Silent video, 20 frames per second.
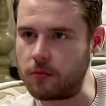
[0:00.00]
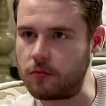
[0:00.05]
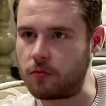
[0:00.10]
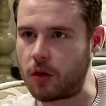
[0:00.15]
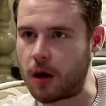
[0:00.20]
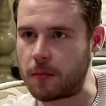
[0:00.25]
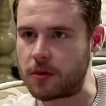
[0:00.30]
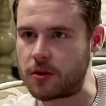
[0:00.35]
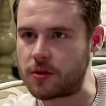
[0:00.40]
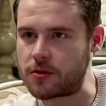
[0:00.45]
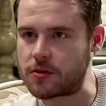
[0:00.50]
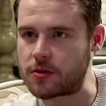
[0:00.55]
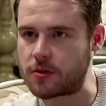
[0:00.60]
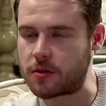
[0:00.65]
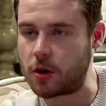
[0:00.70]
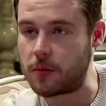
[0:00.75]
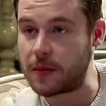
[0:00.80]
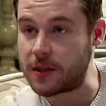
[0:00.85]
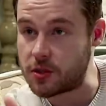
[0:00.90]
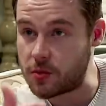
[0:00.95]
Robert's
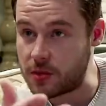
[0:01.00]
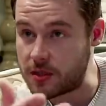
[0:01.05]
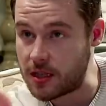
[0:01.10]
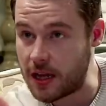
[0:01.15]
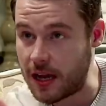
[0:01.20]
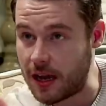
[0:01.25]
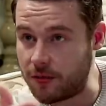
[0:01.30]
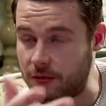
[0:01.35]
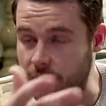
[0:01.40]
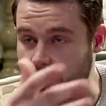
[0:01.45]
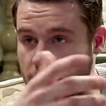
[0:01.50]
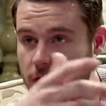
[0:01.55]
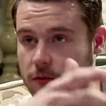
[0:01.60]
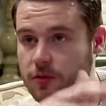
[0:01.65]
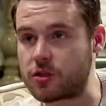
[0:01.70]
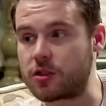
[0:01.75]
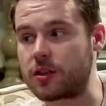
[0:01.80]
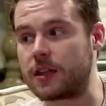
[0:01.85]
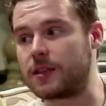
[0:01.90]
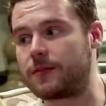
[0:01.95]
come into his life and all of
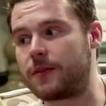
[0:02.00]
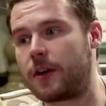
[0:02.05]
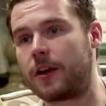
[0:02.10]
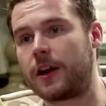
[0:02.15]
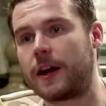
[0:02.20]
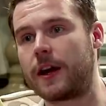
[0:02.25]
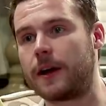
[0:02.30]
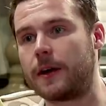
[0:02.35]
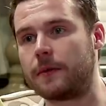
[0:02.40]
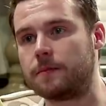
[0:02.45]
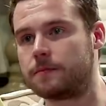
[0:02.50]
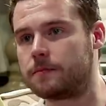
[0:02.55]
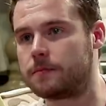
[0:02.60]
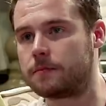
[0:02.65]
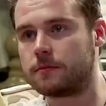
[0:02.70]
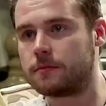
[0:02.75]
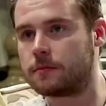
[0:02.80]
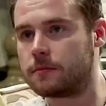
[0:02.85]
a sudden he's very um,